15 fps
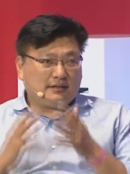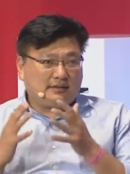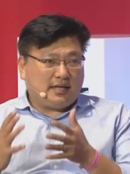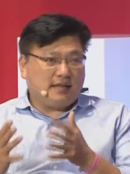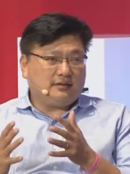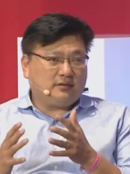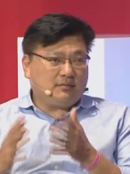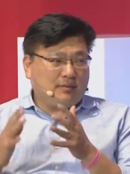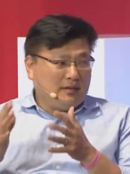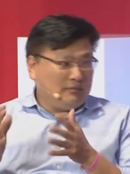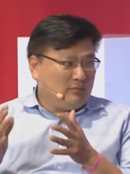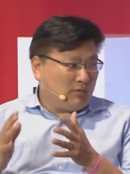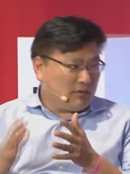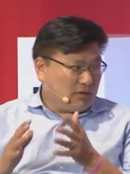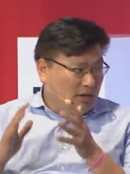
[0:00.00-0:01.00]
tend to be
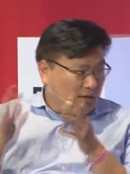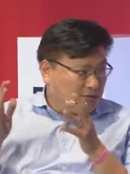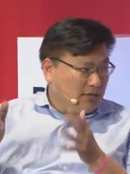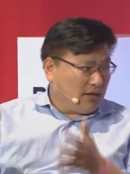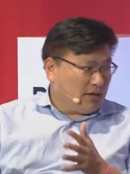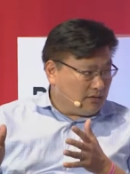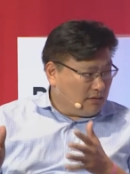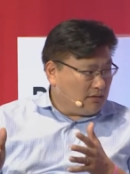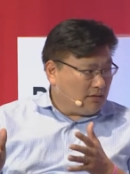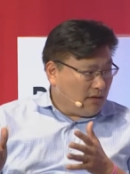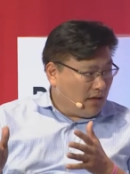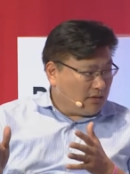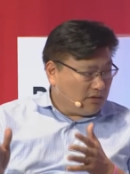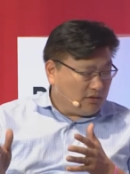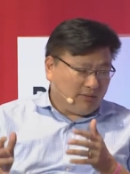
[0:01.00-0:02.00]
more on the
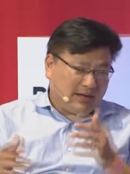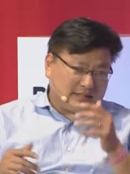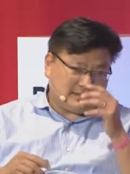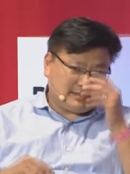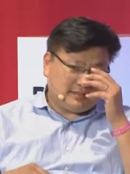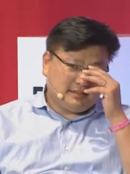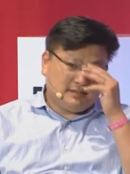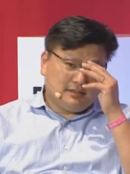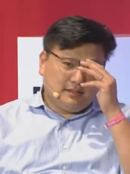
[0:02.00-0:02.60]
uh, U.S.